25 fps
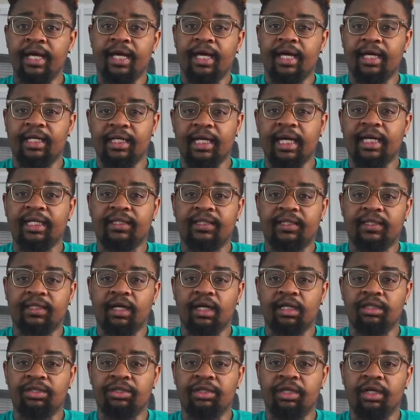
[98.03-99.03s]
And as
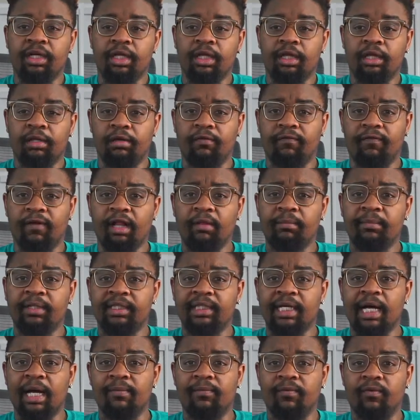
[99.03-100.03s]
such, the development
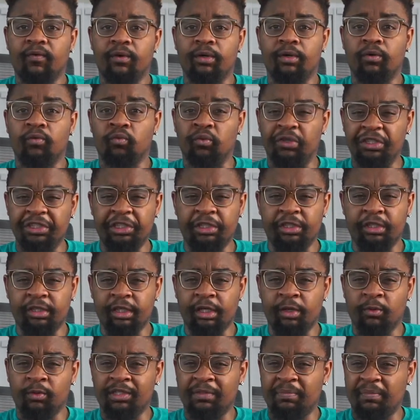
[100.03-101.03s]
time for it
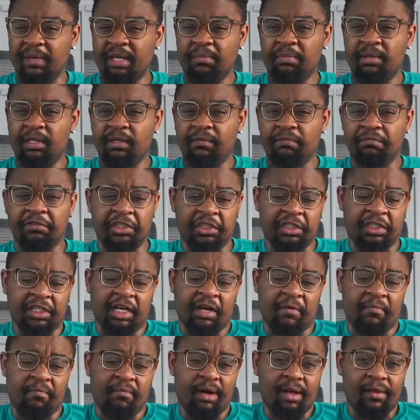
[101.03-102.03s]
originally was maybe just like
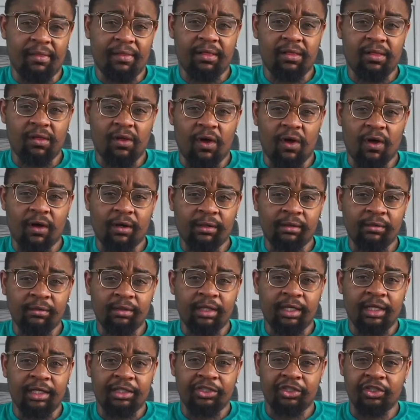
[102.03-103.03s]
a month long,
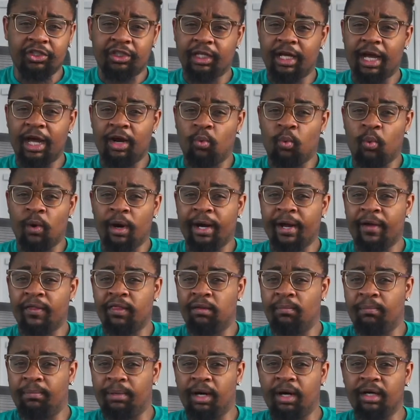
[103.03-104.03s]
just to kind of work out the
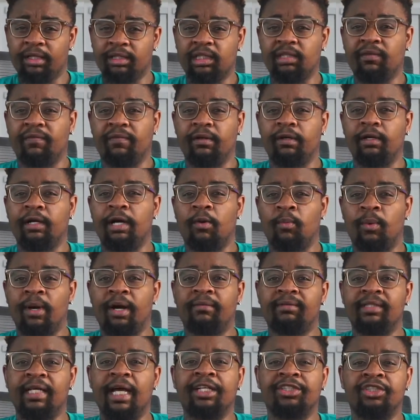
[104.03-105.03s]
bugs and figure out what I
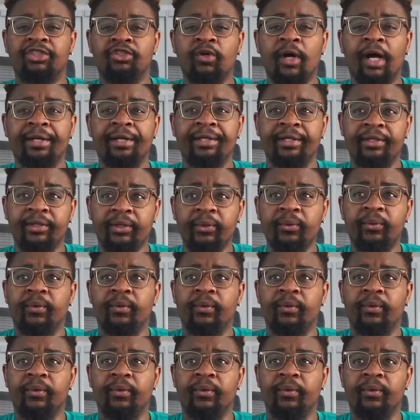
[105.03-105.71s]
was actually trying to do.